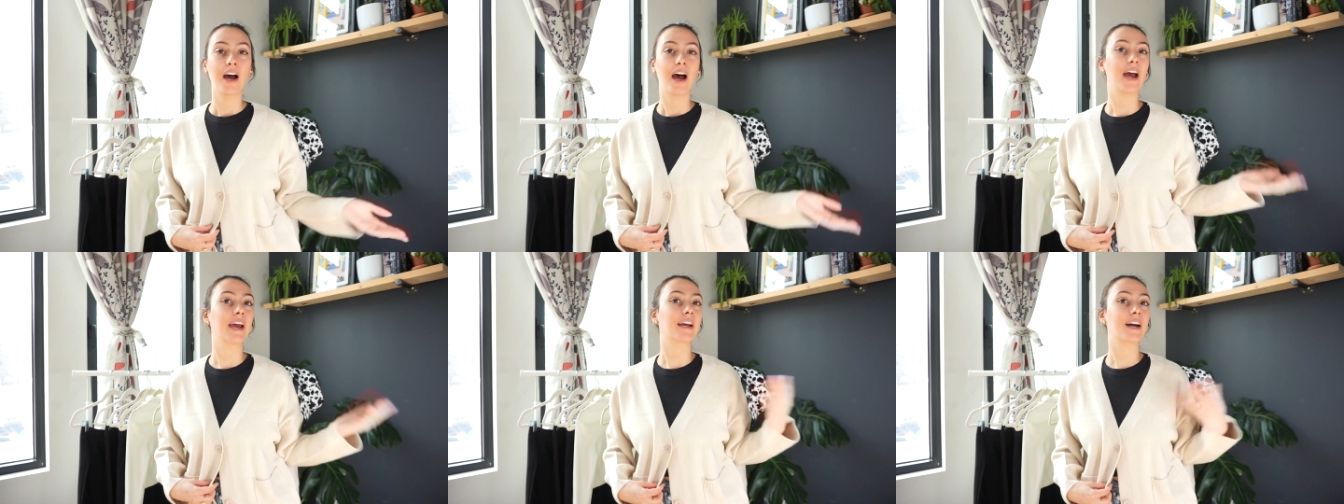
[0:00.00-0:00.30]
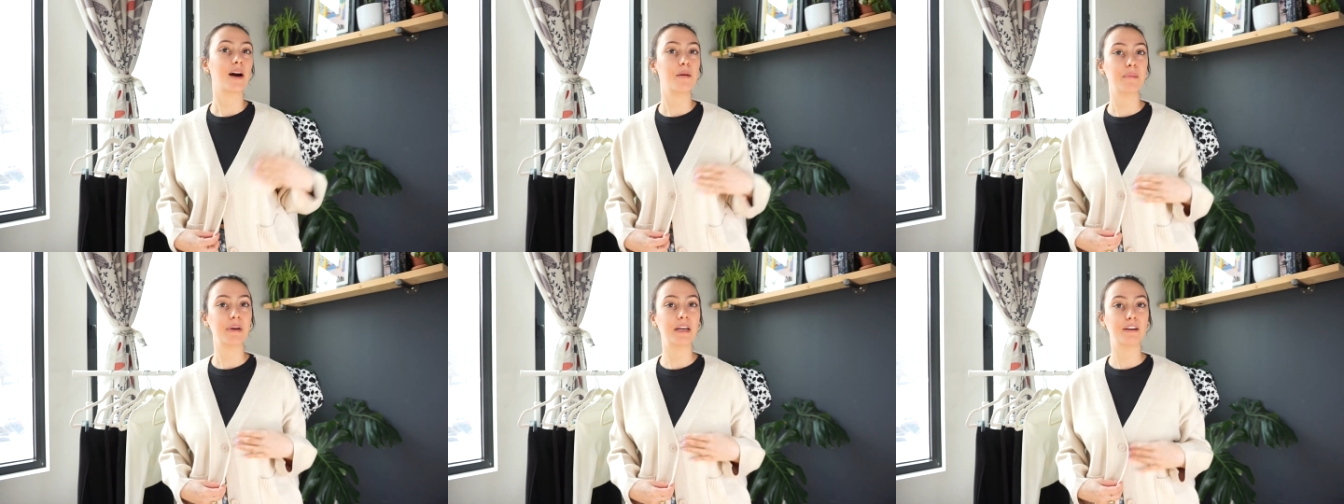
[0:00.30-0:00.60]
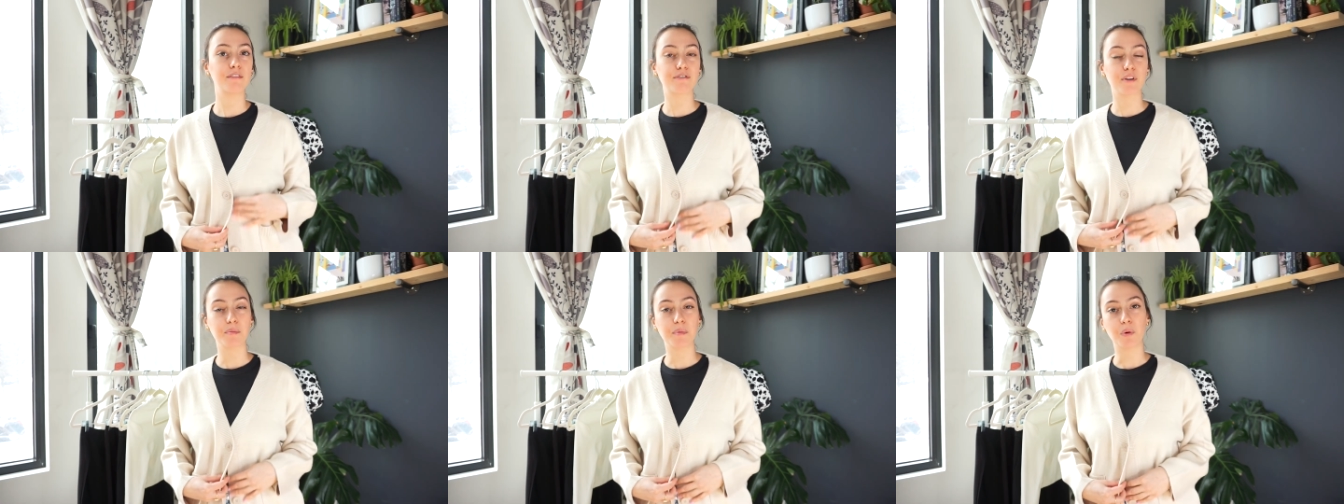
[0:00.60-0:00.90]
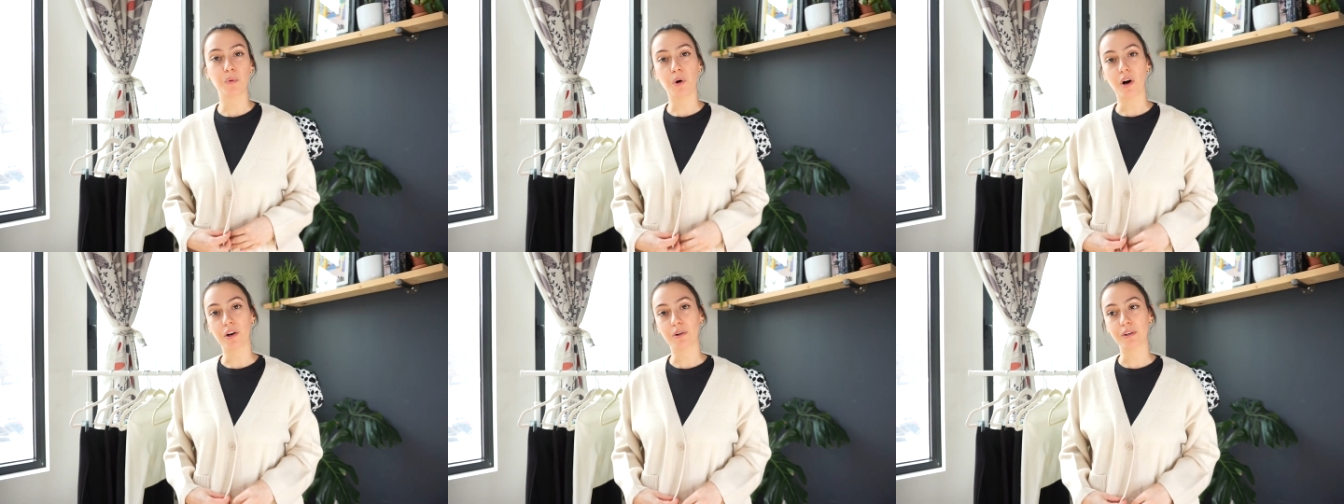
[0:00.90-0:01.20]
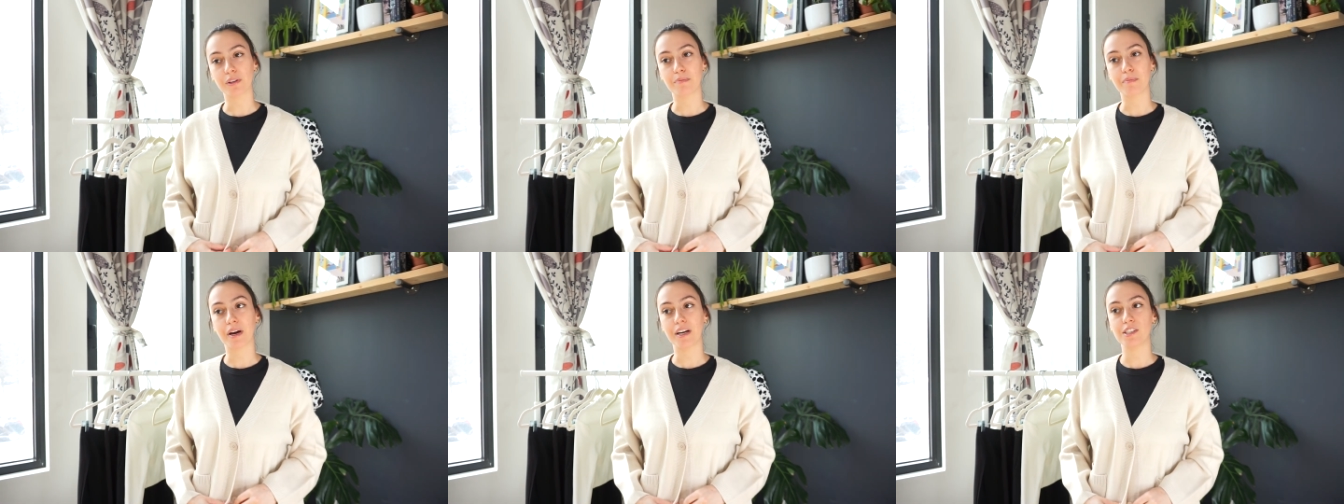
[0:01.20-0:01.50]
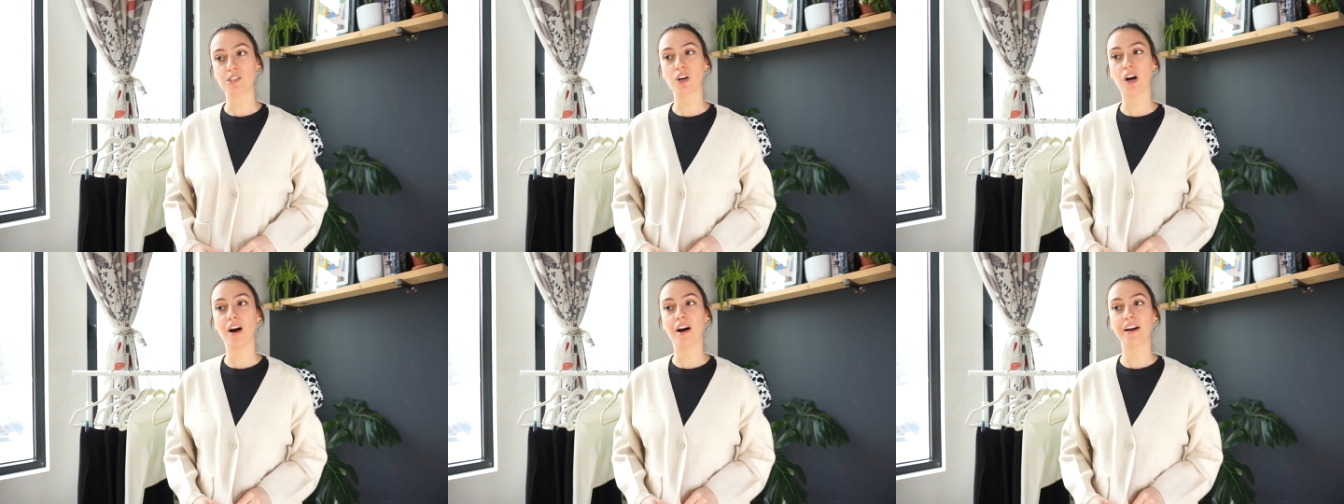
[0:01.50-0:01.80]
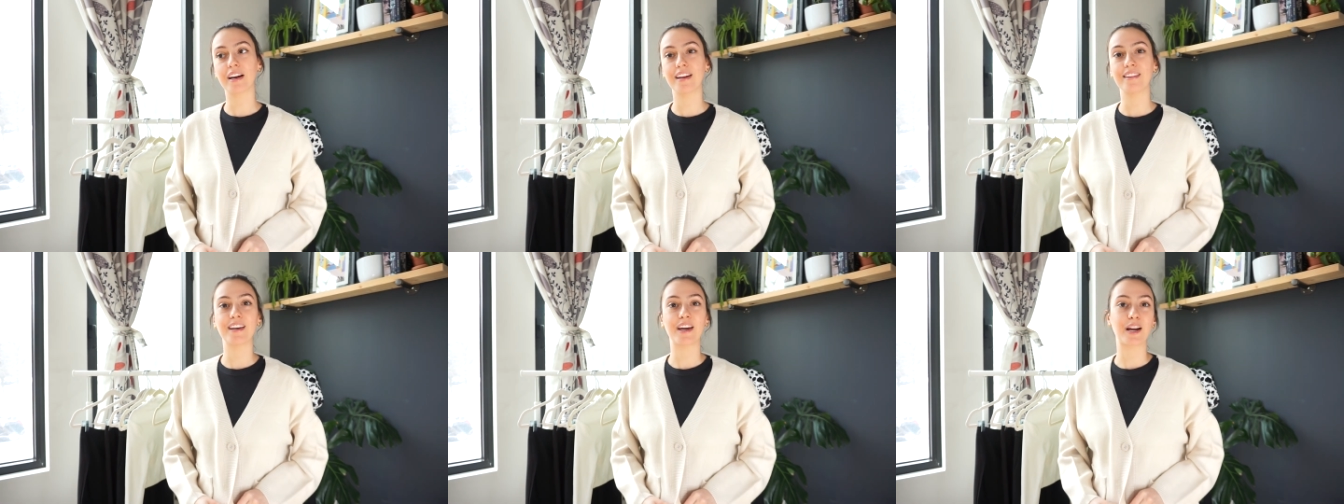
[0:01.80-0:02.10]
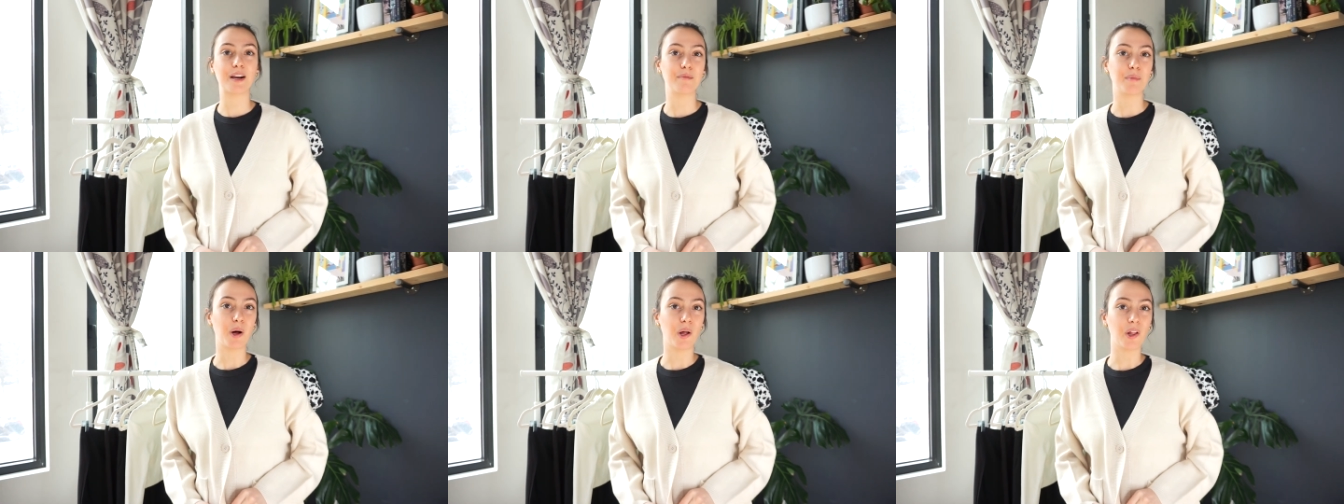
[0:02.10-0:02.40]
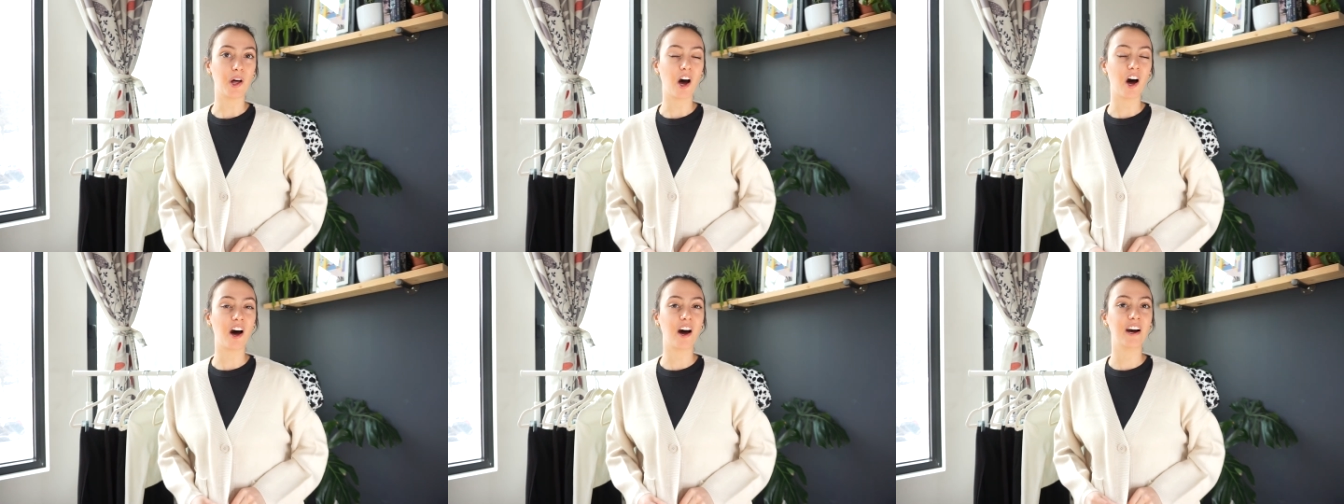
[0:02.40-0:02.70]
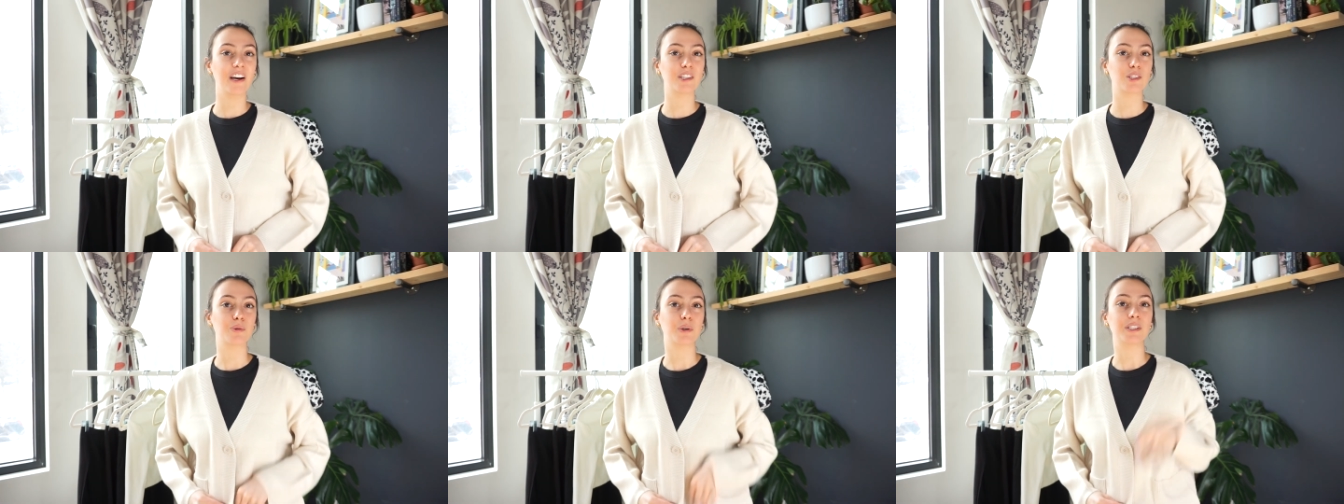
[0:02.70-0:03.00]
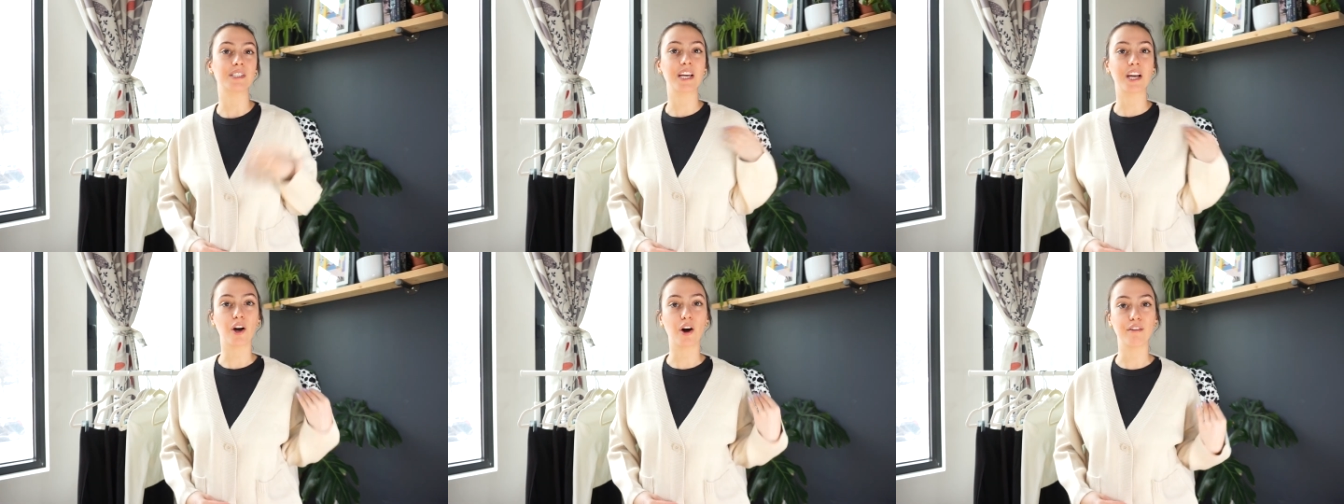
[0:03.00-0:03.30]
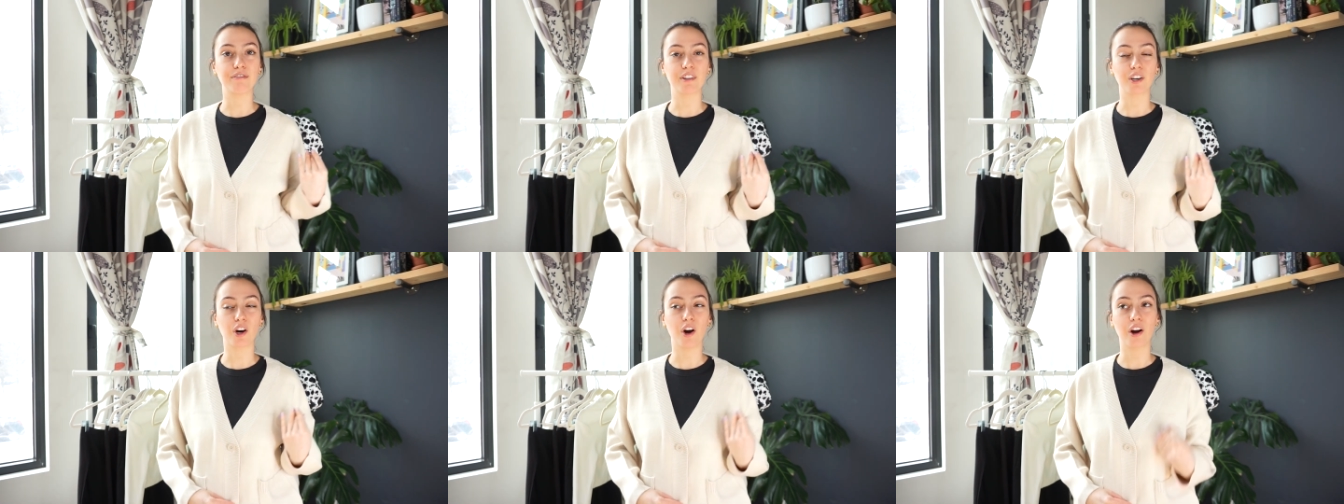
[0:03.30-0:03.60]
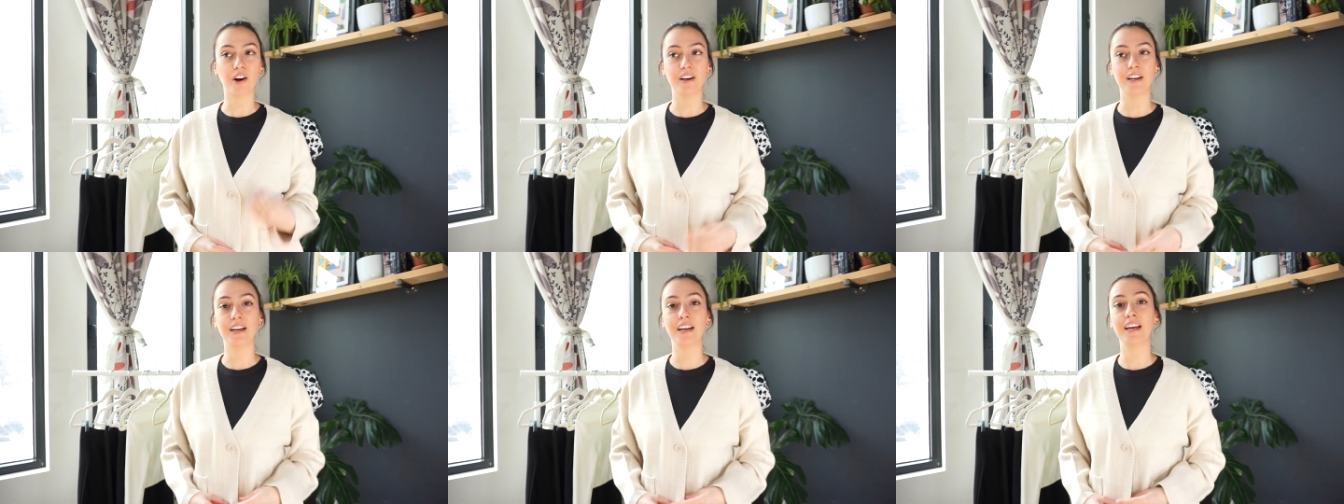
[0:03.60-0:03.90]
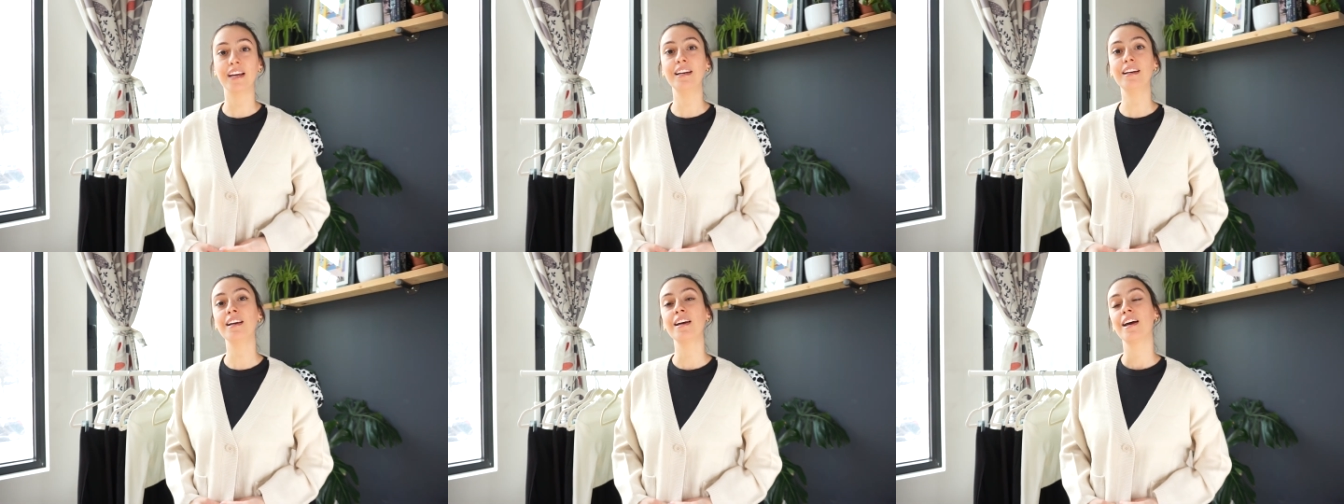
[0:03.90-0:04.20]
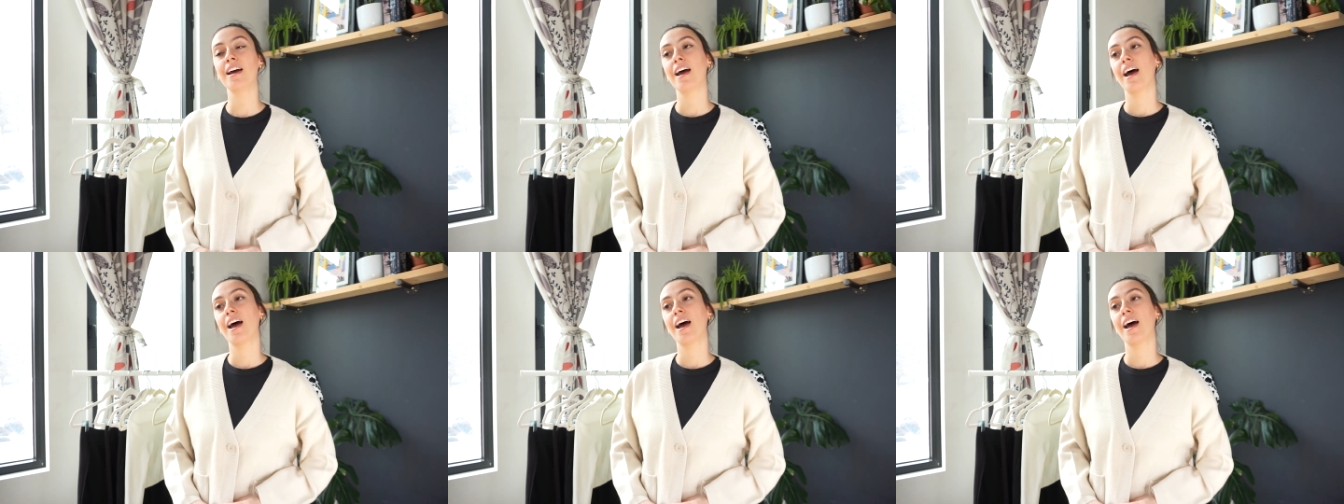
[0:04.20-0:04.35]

I come in from a walk with my dog and then I'm all hot so I'll take off the cardigan